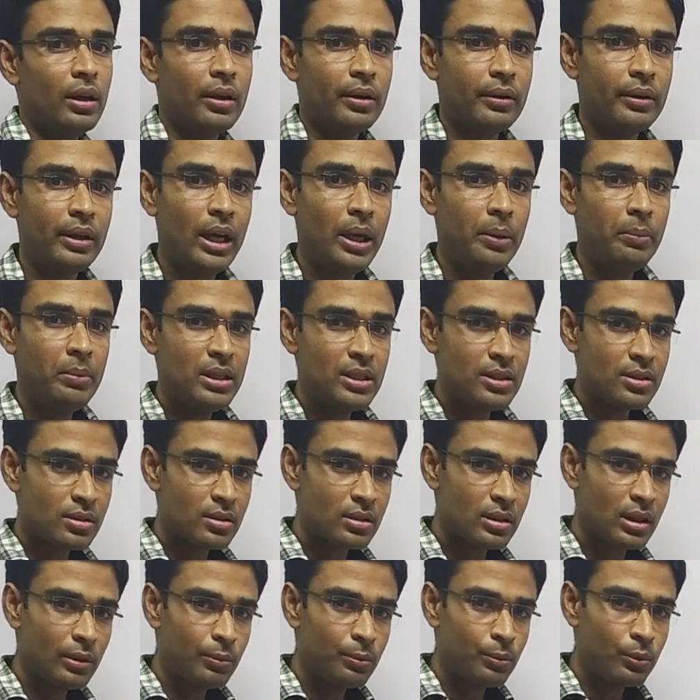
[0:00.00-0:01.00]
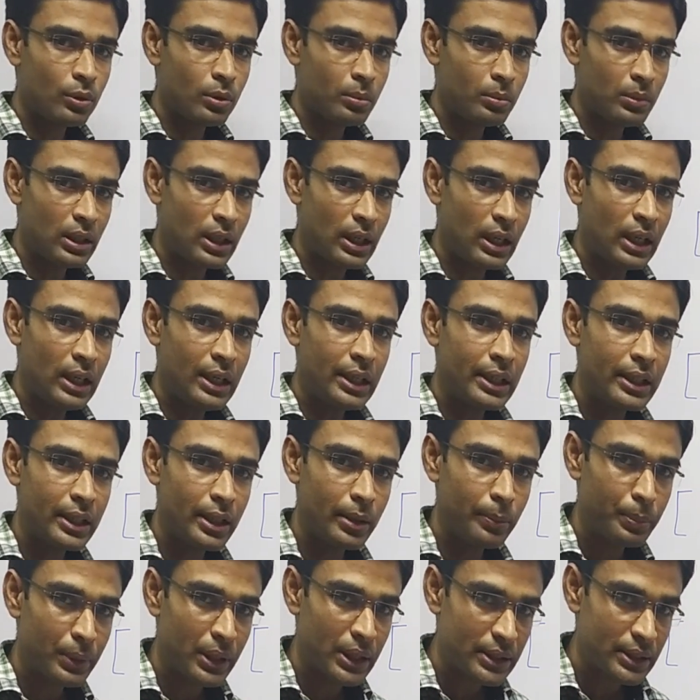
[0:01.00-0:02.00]
Dimensional formula
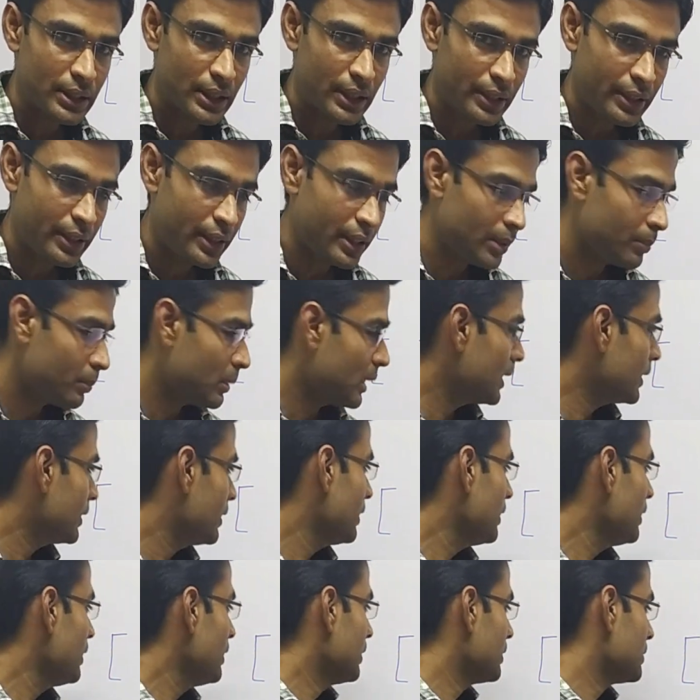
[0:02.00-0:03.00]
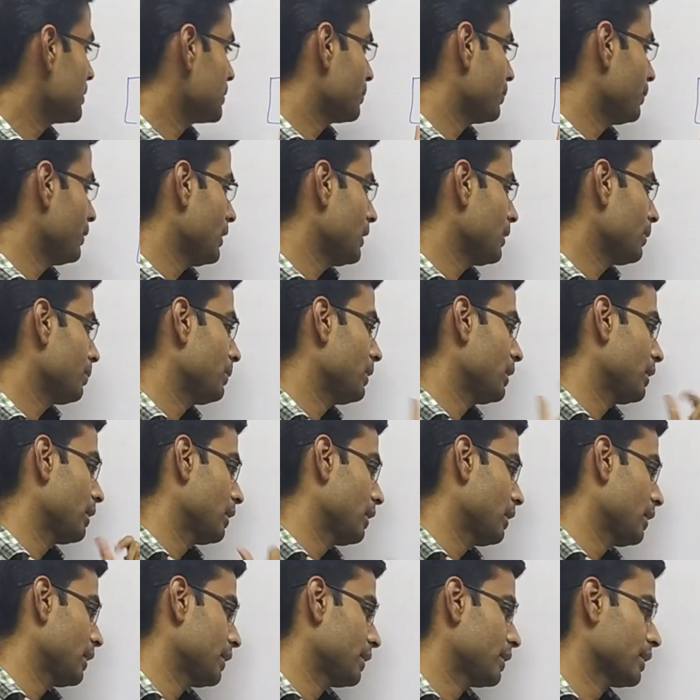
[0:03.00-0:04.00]
represented by the square
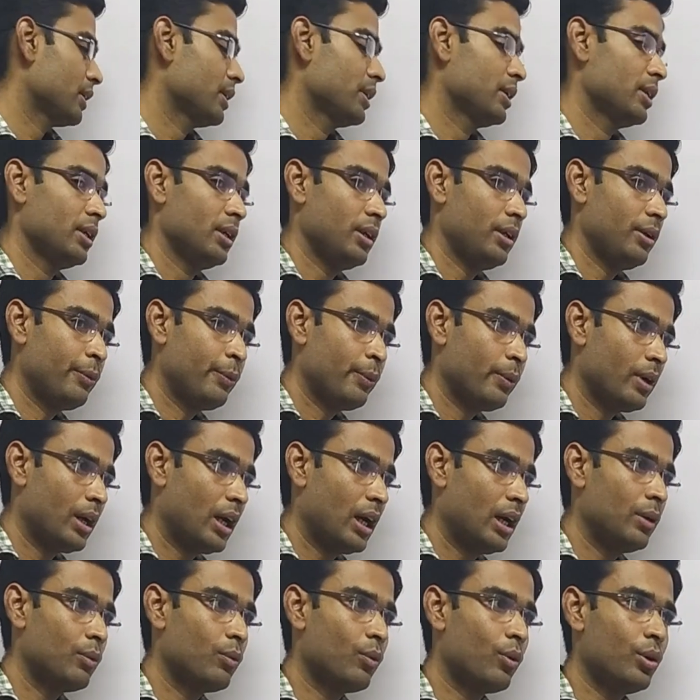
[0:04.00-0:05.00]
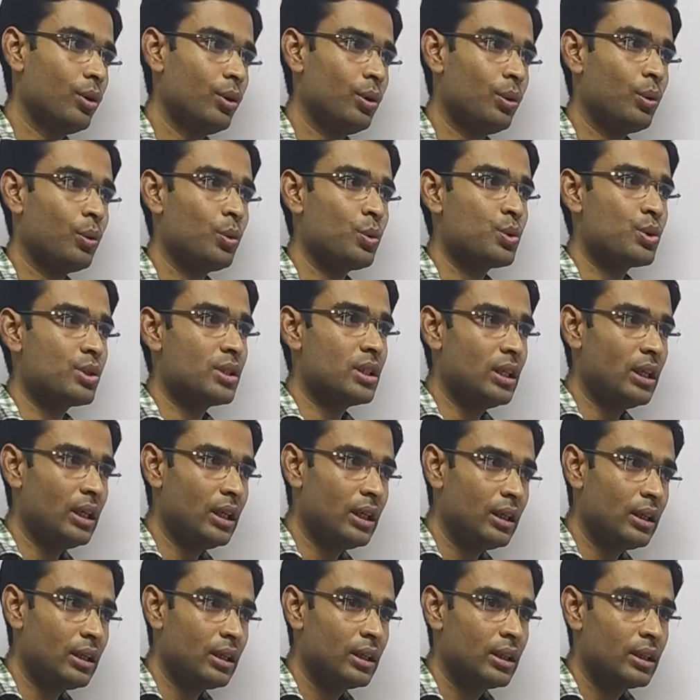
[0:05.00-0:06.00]
bracket. If I want to
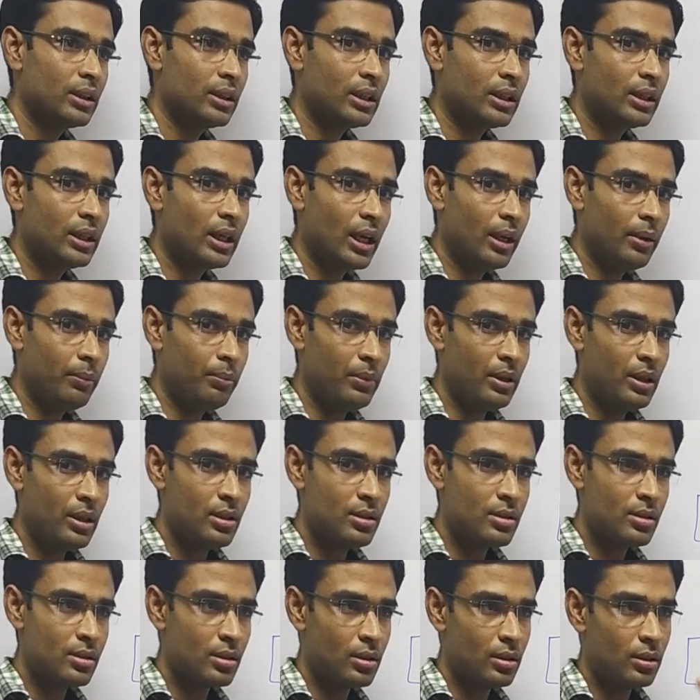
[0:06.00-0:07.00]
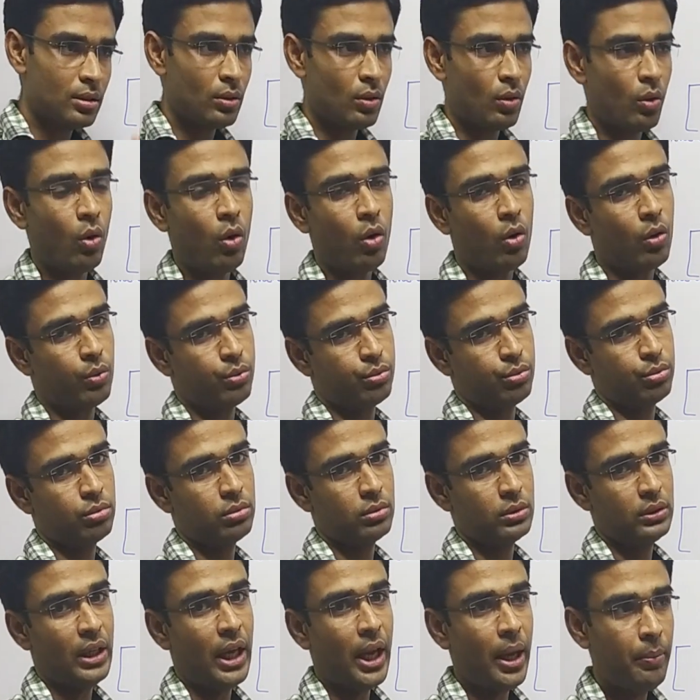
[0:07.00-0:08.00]
say the dimensional
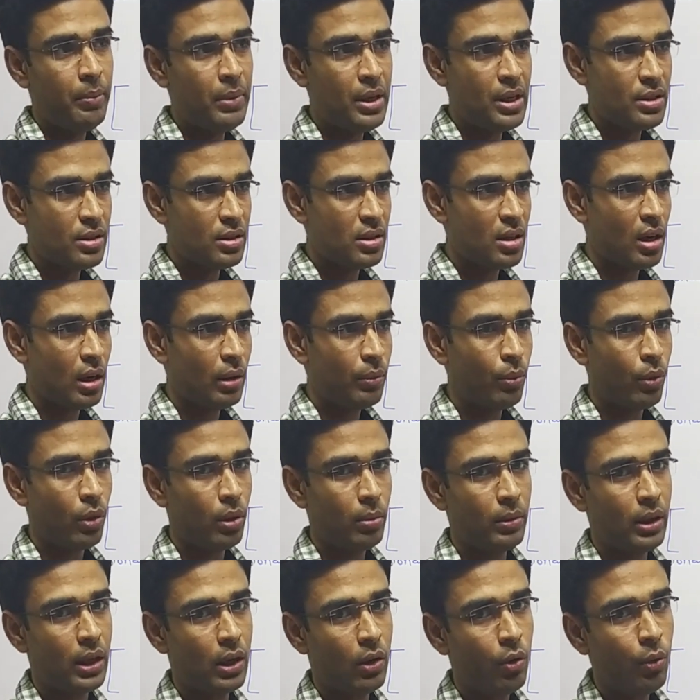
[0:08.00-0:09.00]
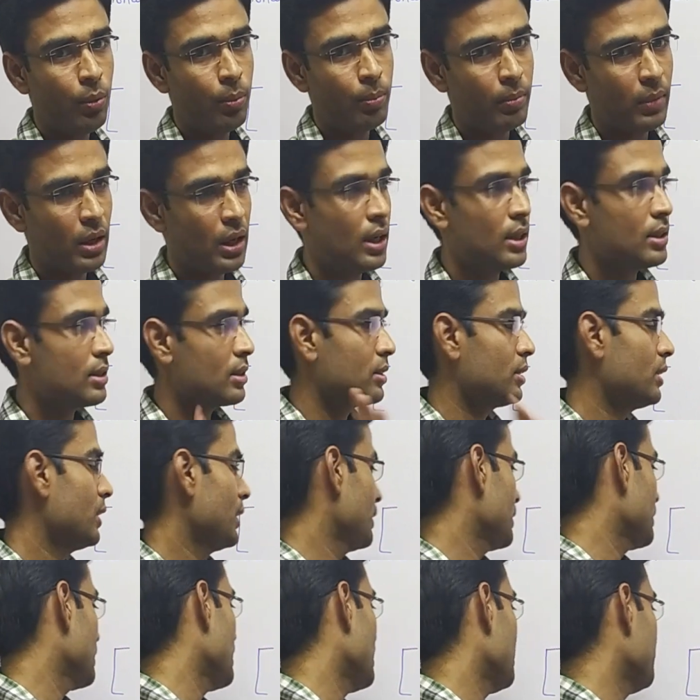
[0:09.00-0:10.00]
formula of mass,
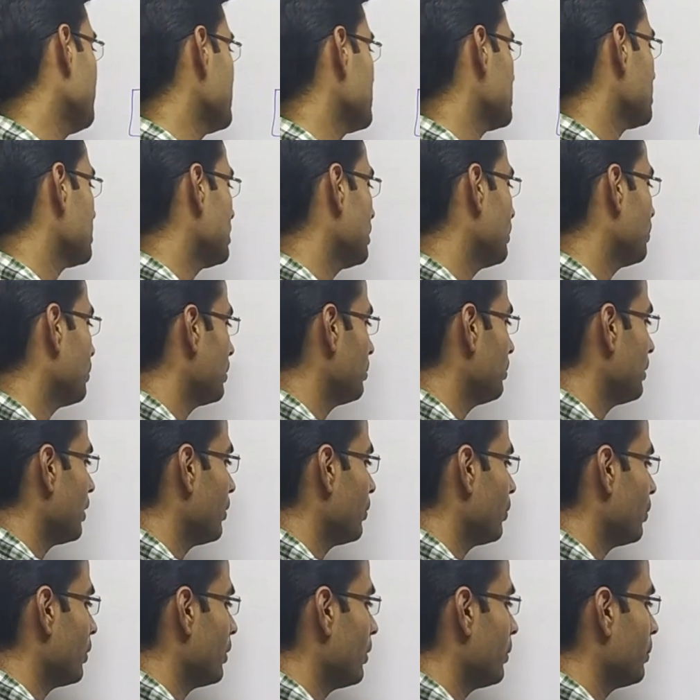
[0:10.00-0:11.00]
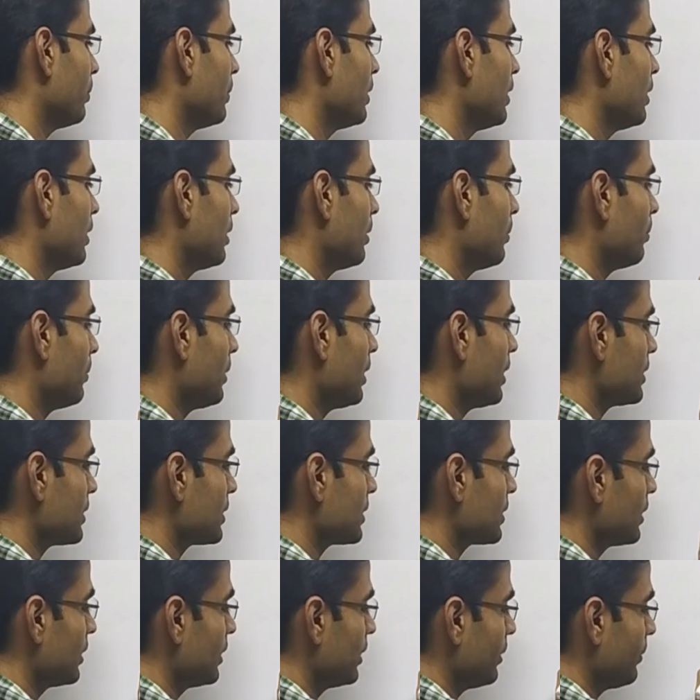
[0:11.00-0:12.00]
then the dimensional formula of
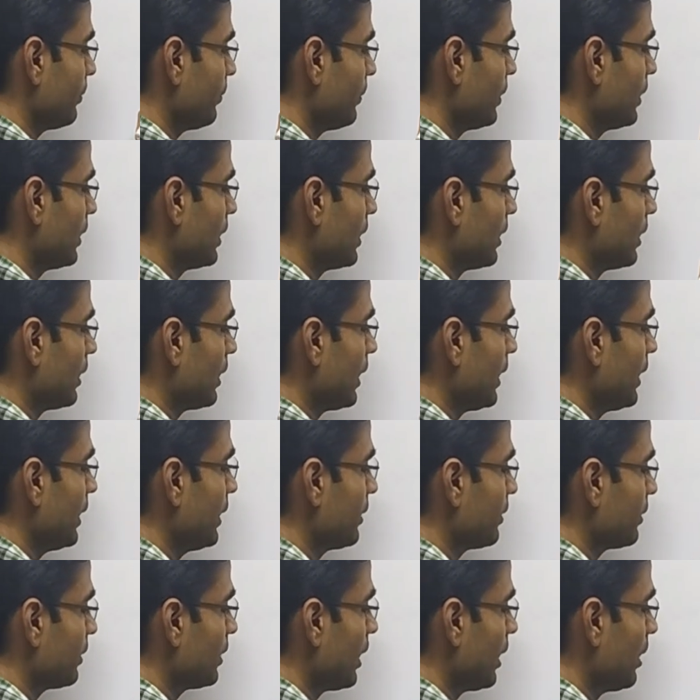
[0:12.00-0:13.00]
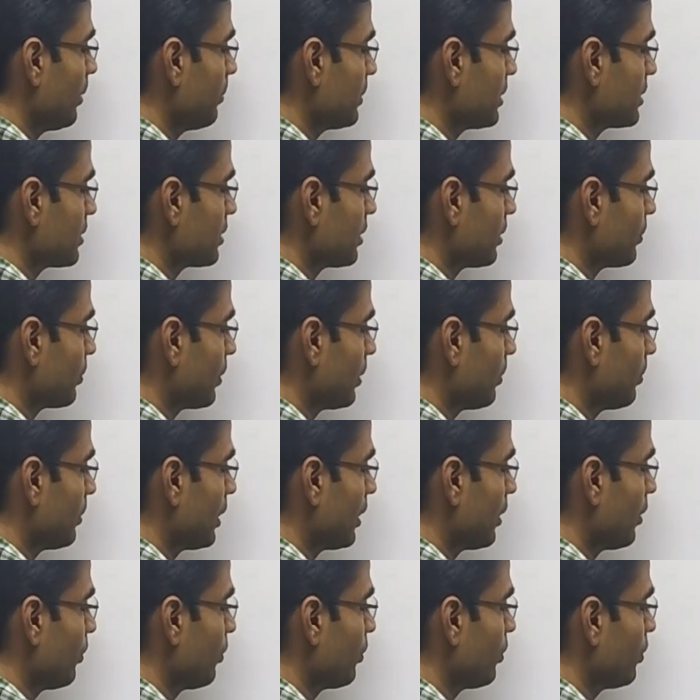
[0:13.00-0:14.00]
mass, we can write dimensional
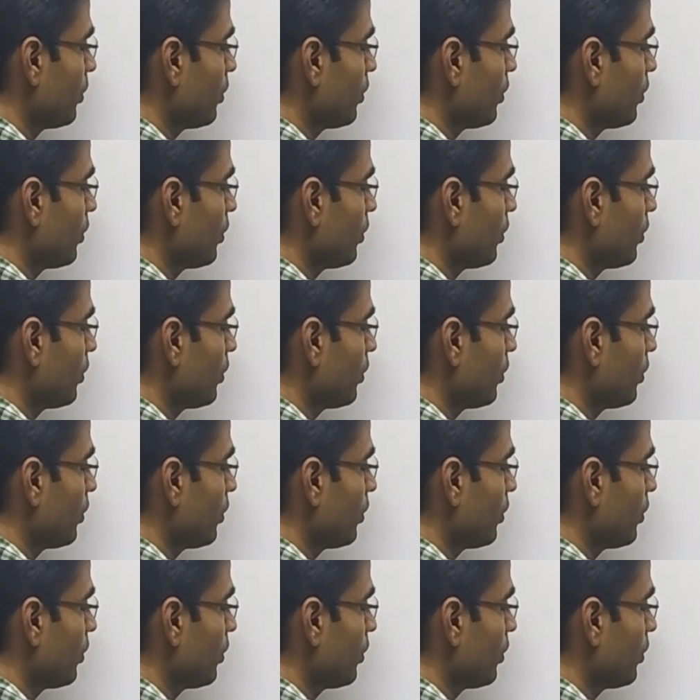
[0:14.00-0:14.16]
formula of